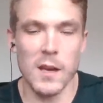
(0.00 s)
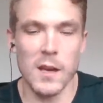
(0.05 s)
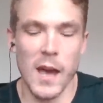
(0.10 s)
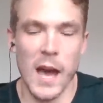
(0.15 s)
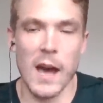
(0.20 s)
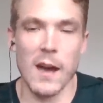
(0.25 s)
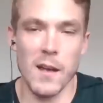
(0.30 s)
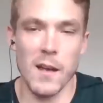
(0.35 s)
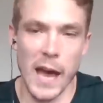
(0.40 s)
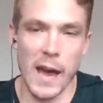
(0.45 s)

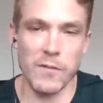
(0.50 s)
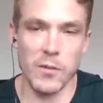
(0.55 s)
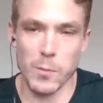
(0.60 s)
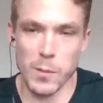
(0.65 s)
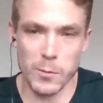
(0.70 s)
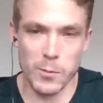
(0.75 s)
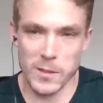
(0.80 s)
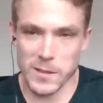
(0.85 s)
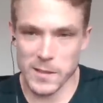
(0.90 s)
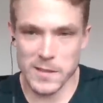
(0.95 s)
ha half the
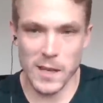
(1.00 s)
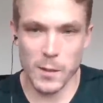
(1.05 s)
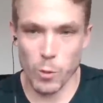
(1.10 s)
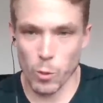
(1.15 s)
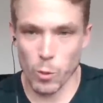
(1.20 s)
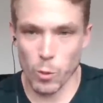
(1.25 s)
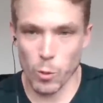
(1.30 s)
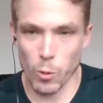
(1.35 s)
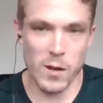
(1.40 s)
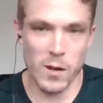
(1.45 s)
people at the
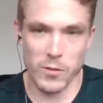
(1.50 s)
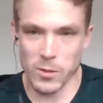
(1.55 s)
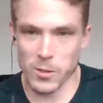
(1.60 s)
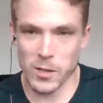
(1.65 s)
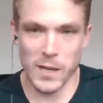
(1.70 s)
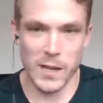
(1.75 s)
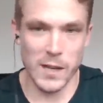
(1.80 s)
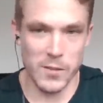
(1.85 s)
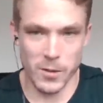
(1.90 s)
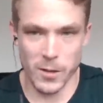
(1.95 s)
table weren't even
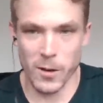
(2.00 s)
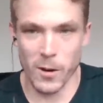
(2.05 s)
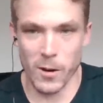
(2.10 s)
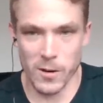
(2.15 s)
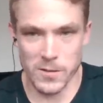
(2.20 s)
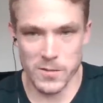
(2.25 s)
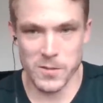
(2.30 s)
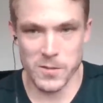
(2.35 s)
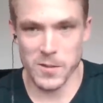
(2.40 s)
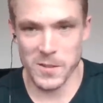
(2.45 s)
looking at their
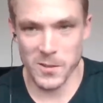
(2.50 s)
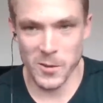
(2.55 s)
cards during the